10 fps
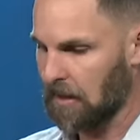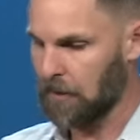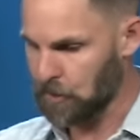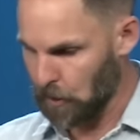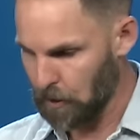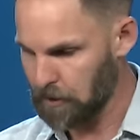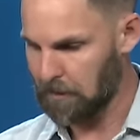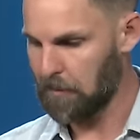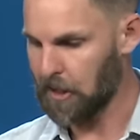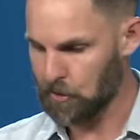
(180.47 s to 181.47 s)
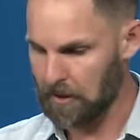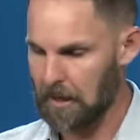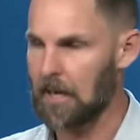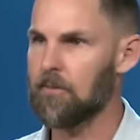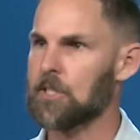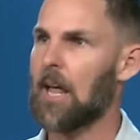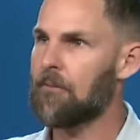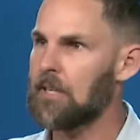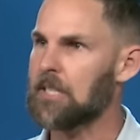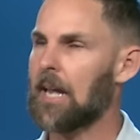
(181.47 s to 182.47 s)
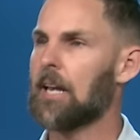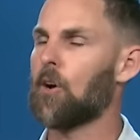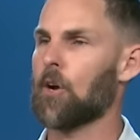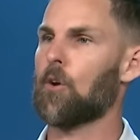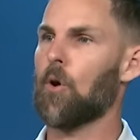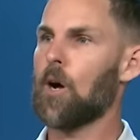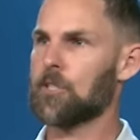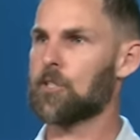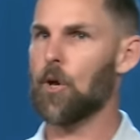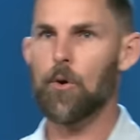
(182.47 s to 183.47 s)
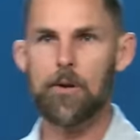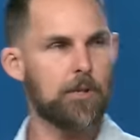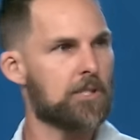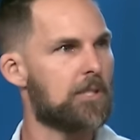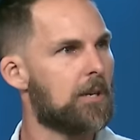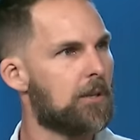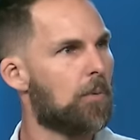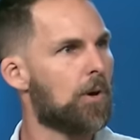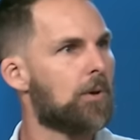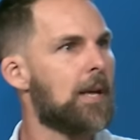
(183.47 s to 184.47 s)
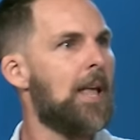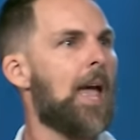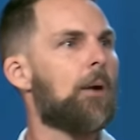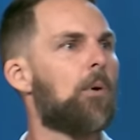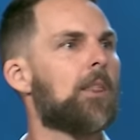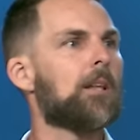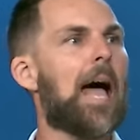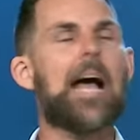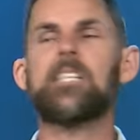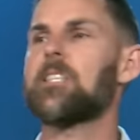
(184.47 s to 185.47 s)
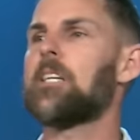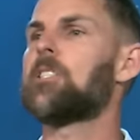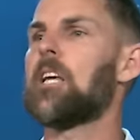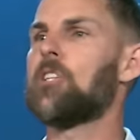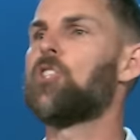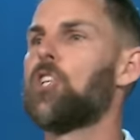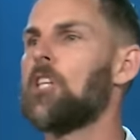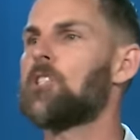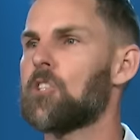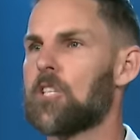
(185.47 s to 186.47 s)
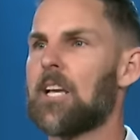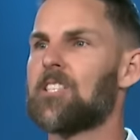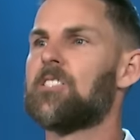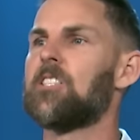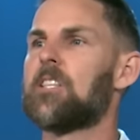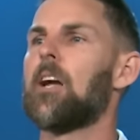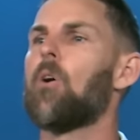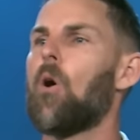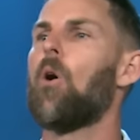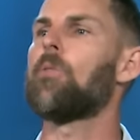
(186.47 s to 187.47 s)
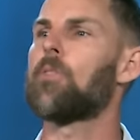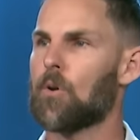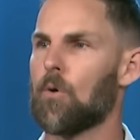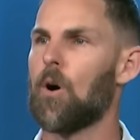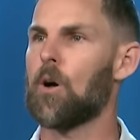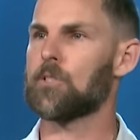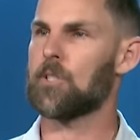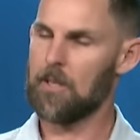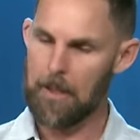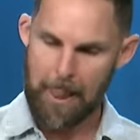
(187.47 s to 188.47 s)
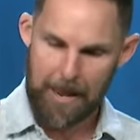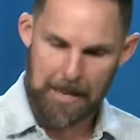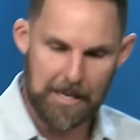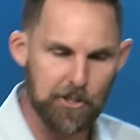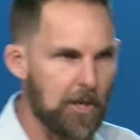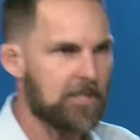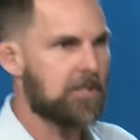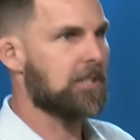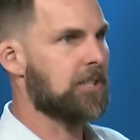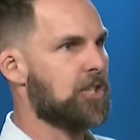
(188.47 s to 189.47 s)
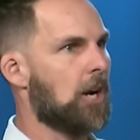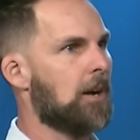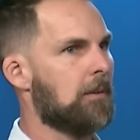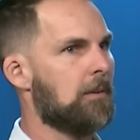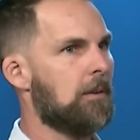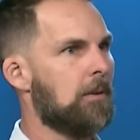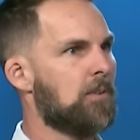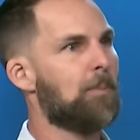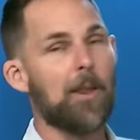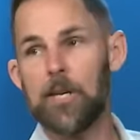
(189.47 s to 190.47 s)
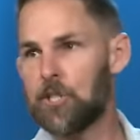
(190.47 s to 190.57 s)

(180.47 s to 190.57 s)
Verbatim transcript: of his earthly ministry, at the end of his life. He's hanging on a cross, atoning for the sin of the world. And one of the last things that Jesus says as he's there on the cross, he addresses it to John which, by the way,